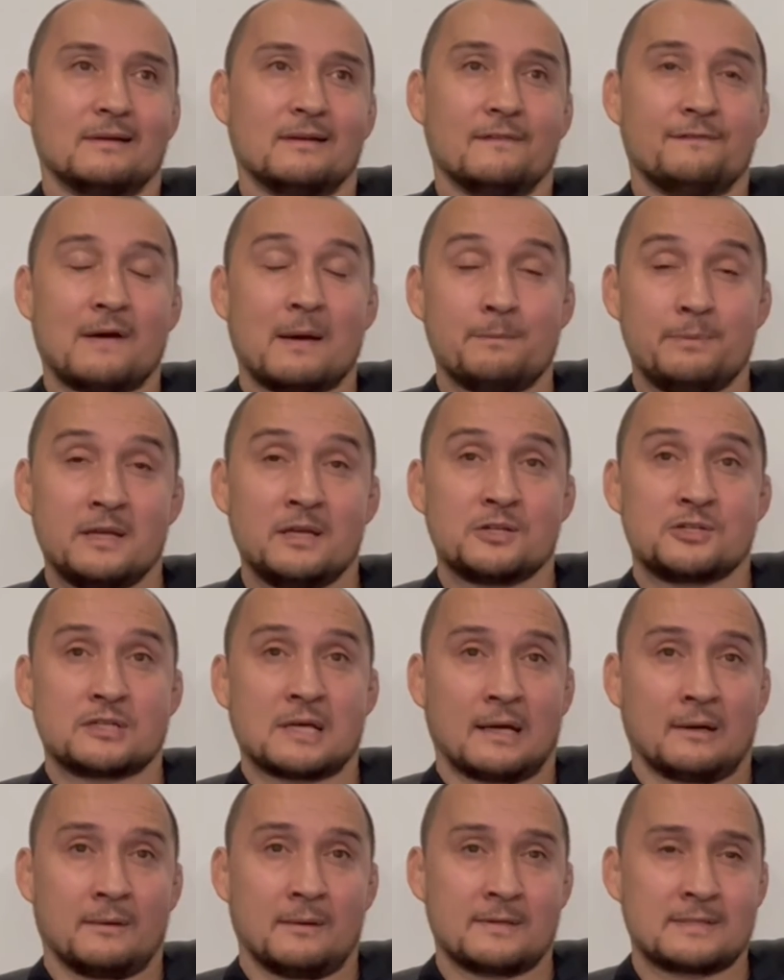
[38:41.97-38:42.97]
if I'm being
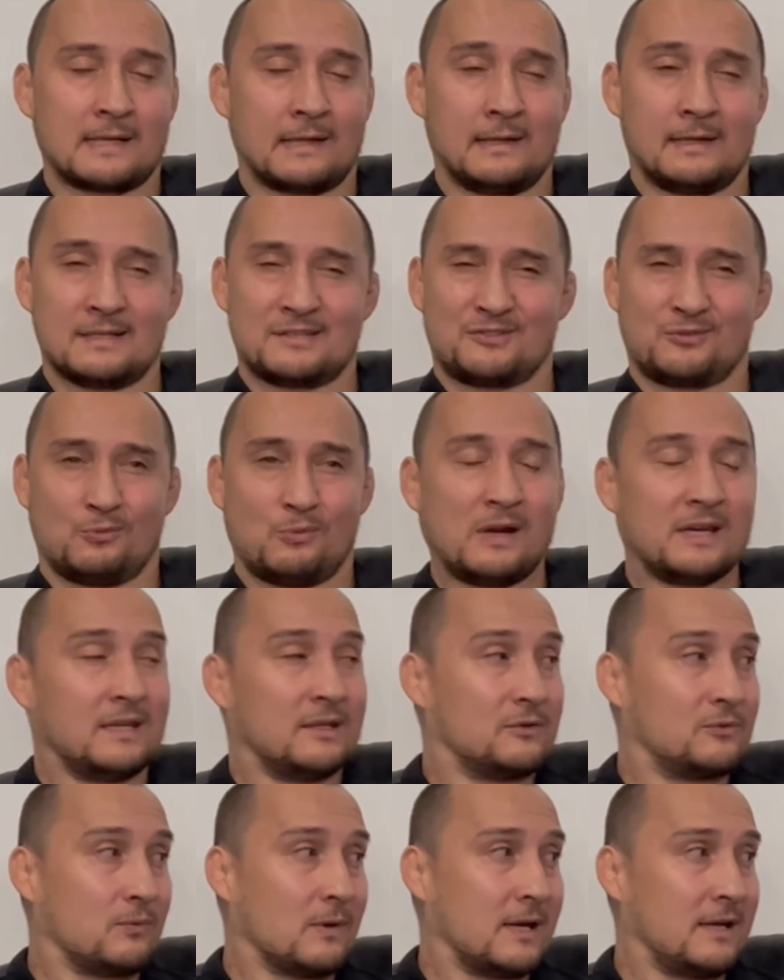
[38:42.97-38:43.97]
generous, I think it's 20
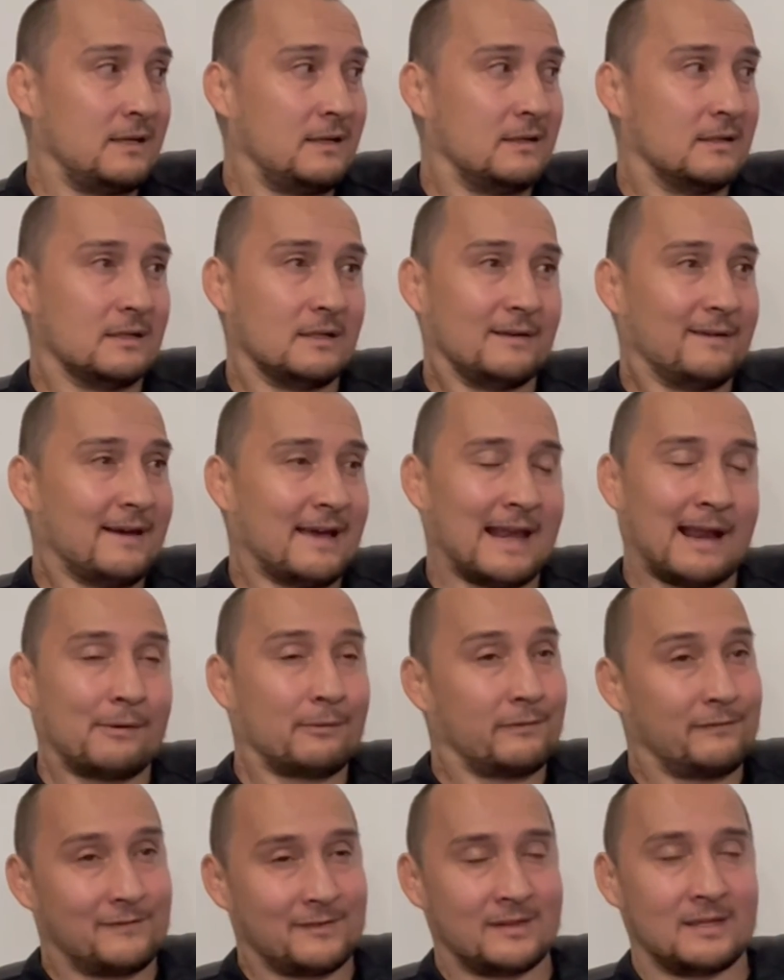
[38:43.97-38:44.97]
and 20, and I
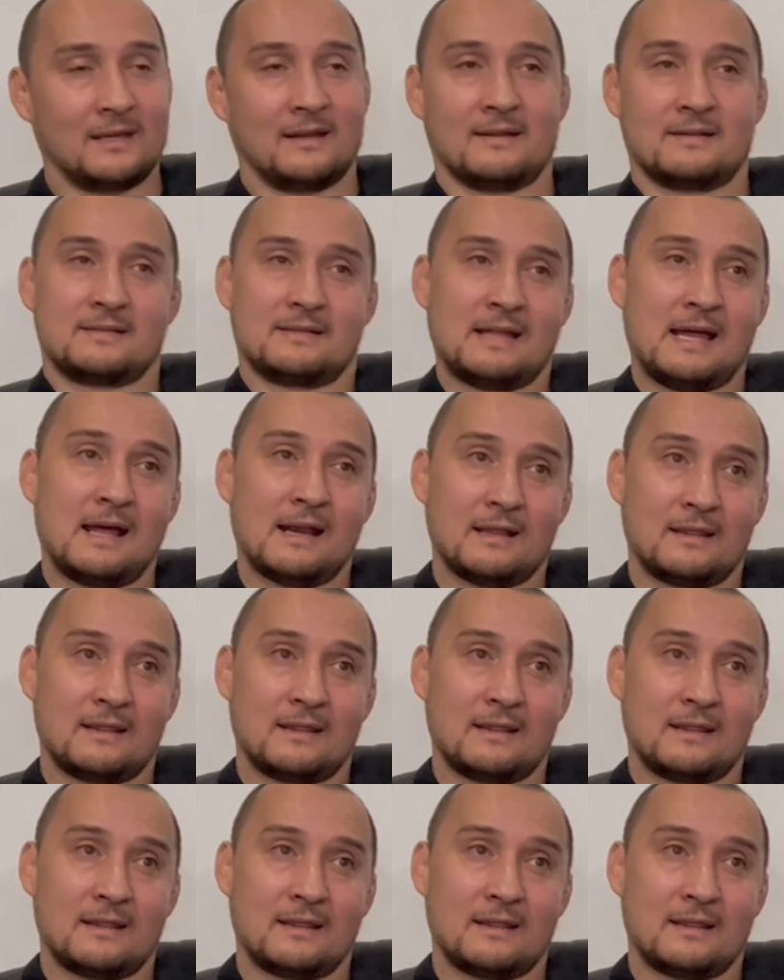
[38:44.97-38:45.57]
don't even think it's that.